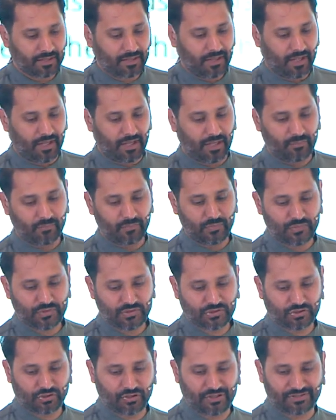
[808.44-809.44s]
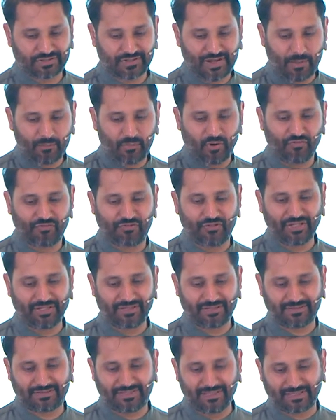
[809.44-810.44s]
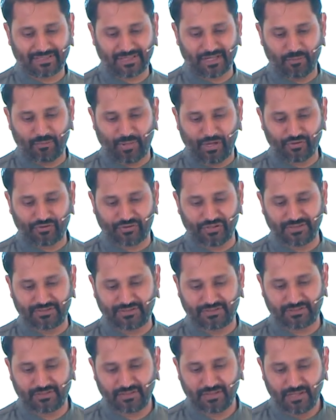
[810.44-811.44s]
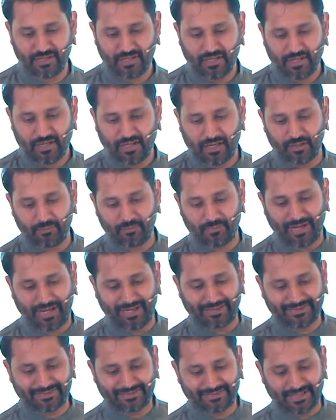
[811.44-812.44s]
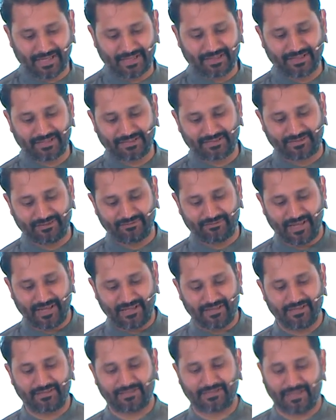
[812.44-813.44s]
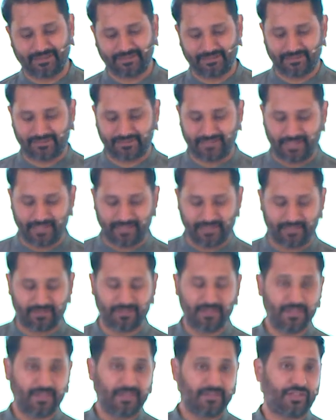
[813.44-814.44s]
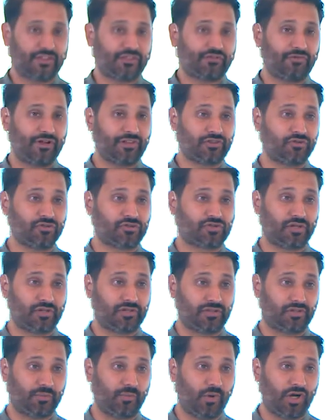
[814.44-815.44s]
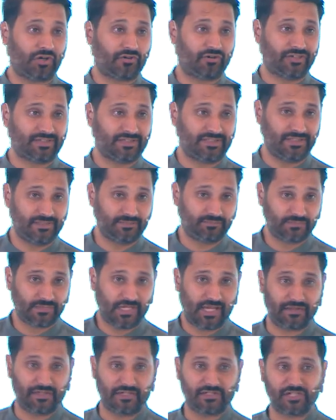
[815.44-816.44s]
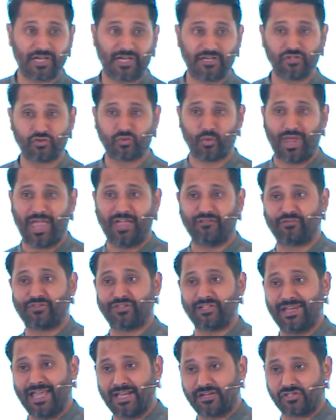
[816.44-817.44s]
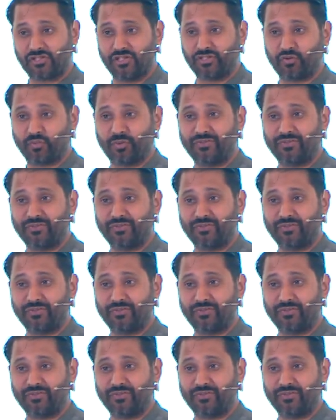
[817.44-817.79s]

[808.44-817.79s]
So there's a number of things thinking about this, understanding surveillance, understanding the threat to democracy and the challenge we have with elections.